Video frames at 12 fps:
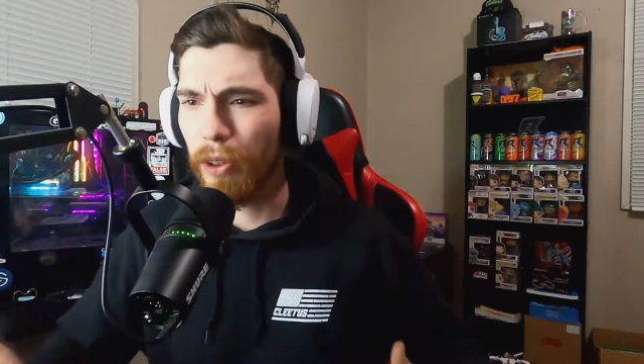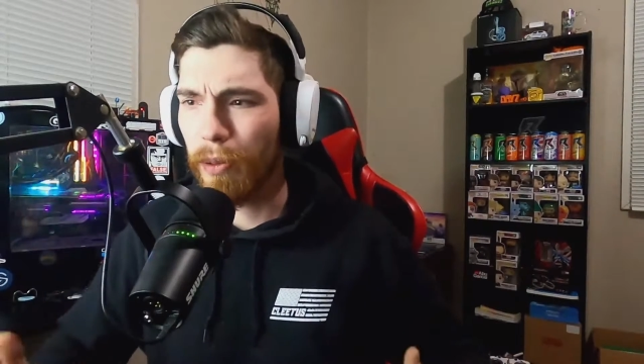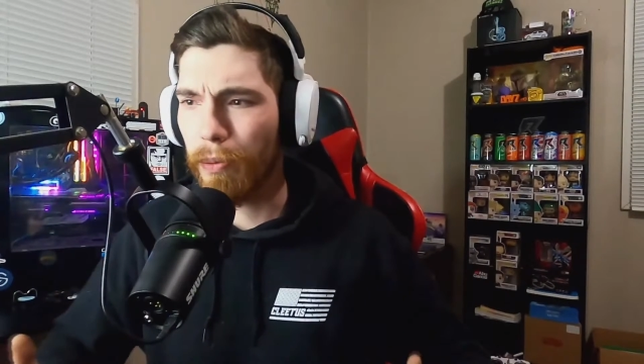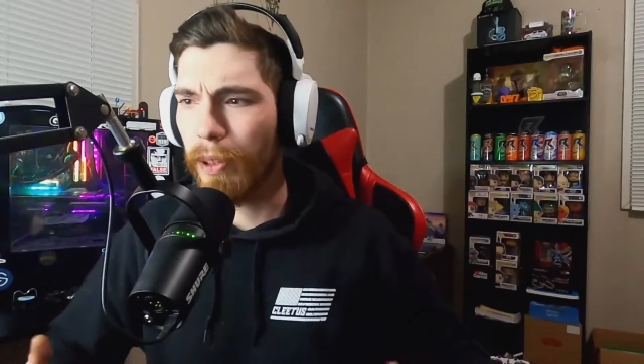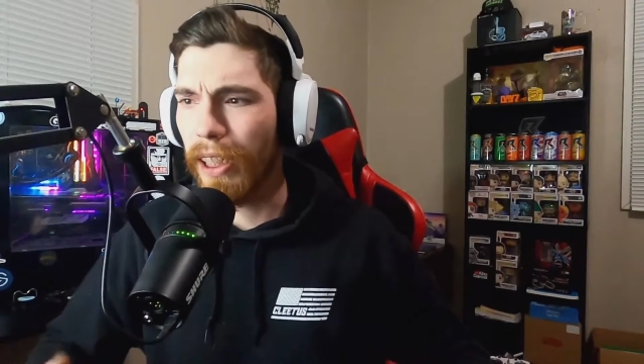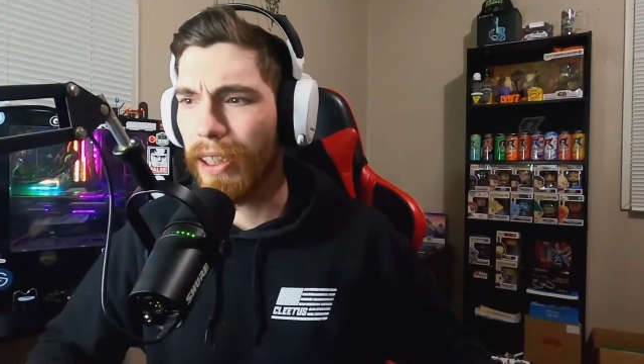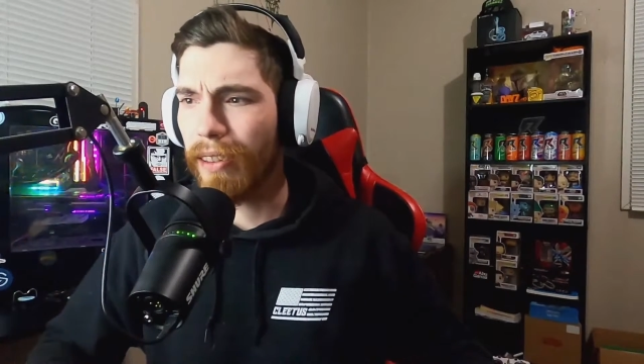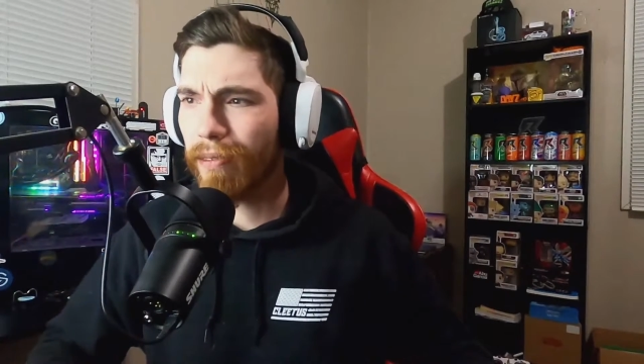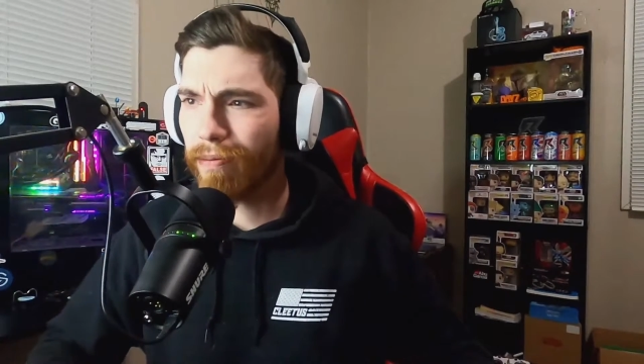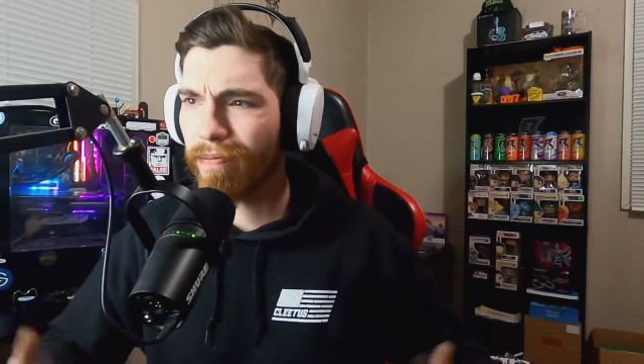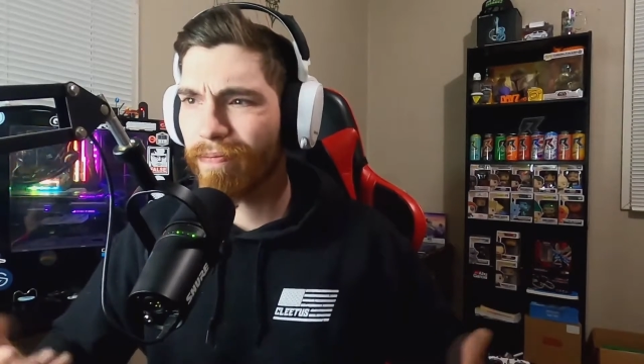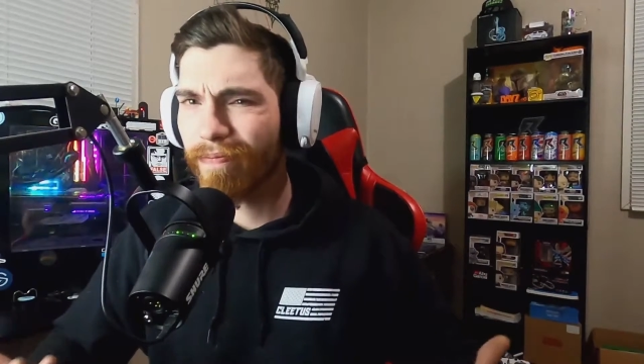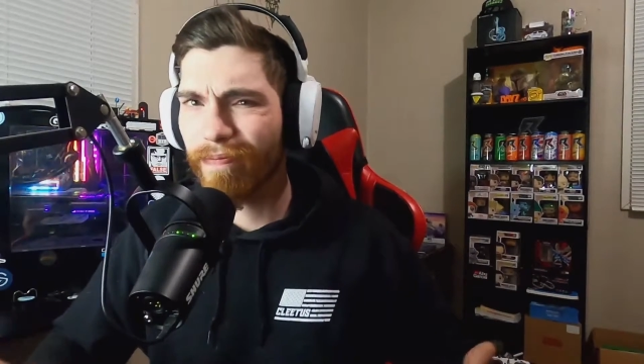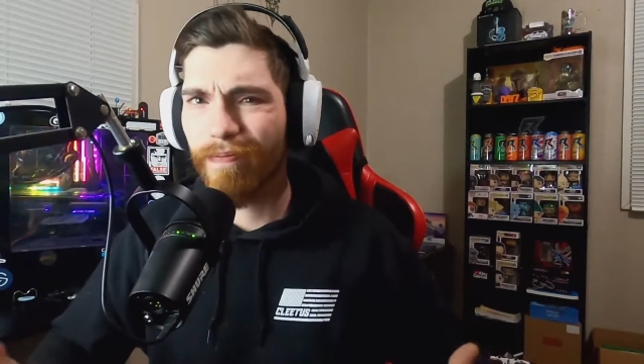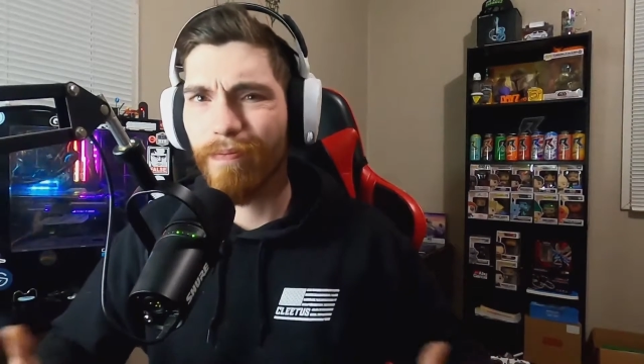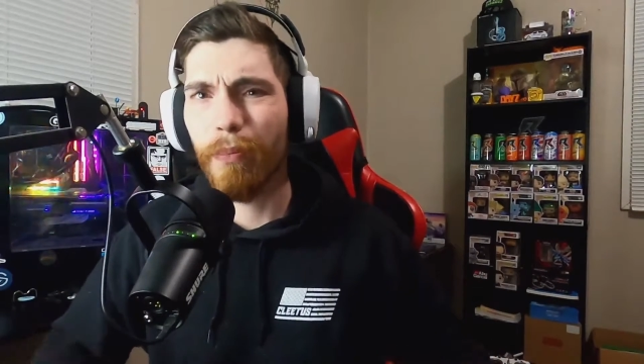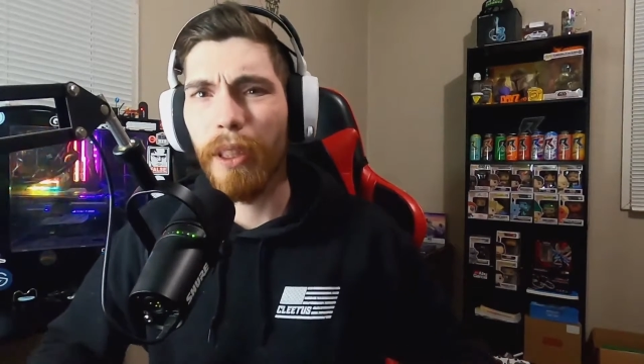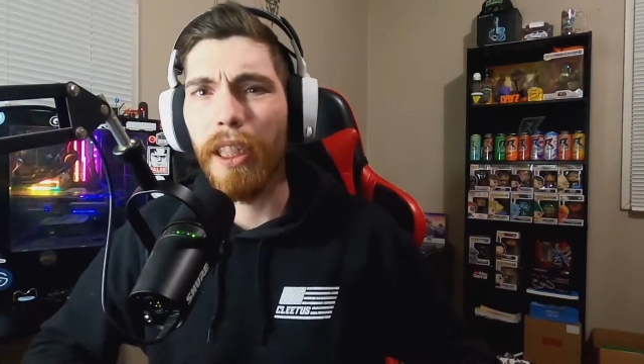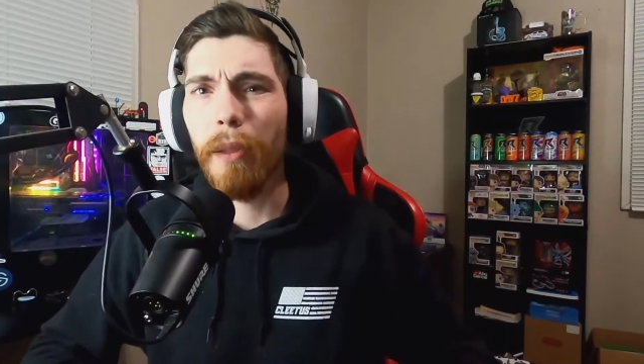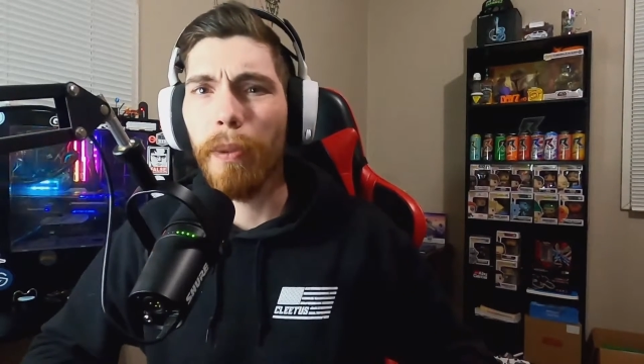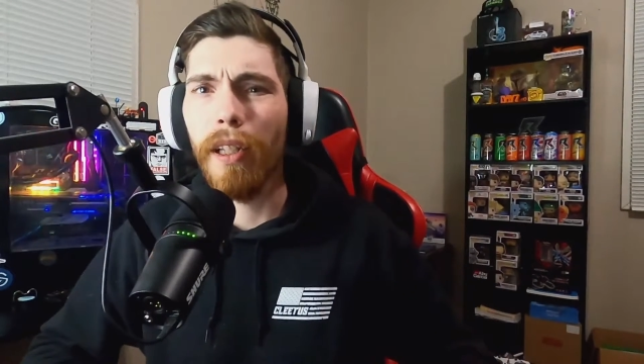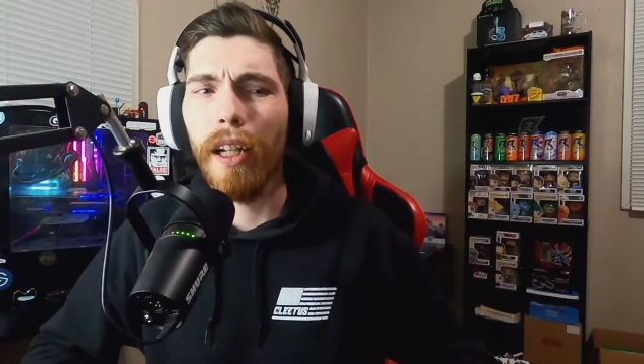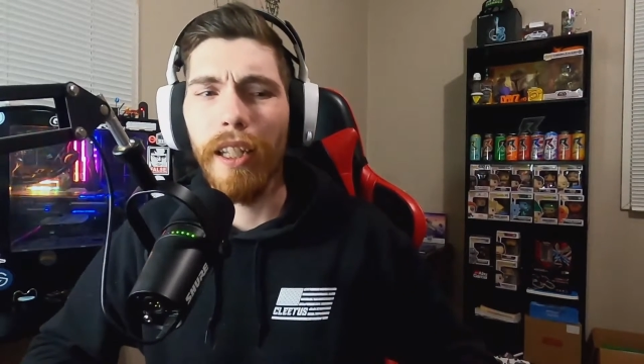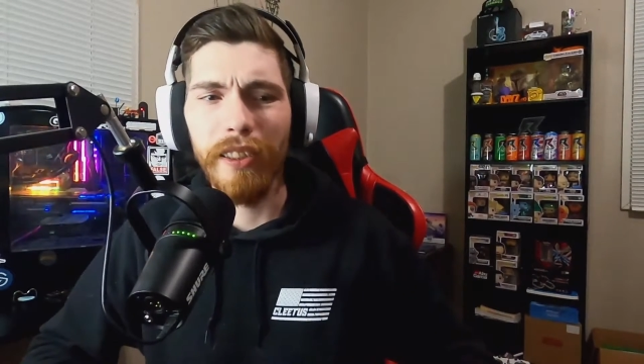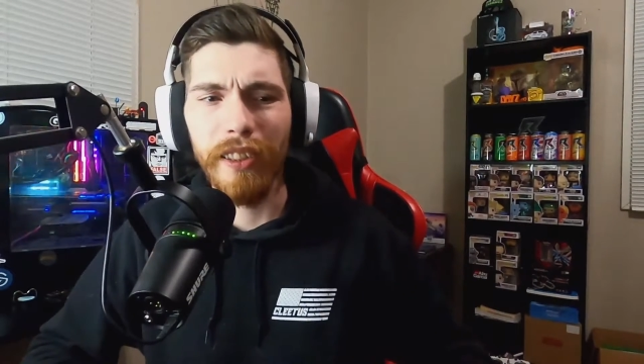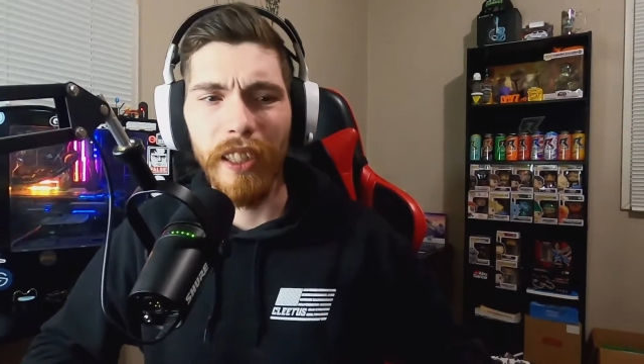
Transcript: be keeping a lot of that stuff.